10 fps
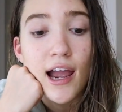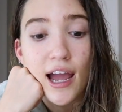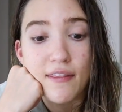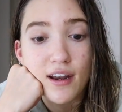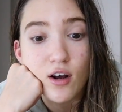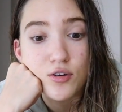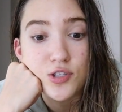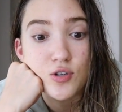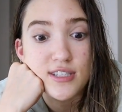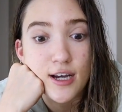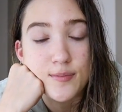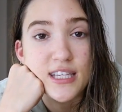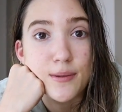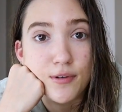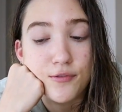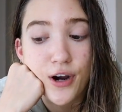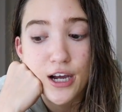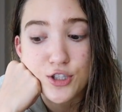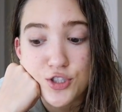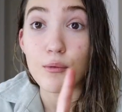And then it also just helps keep it
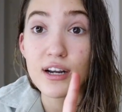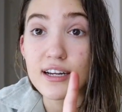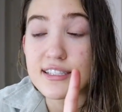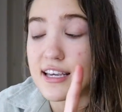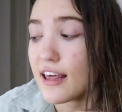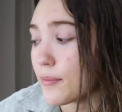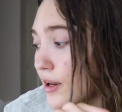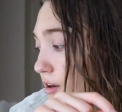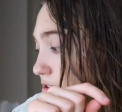fresh. I wanted to say that, but I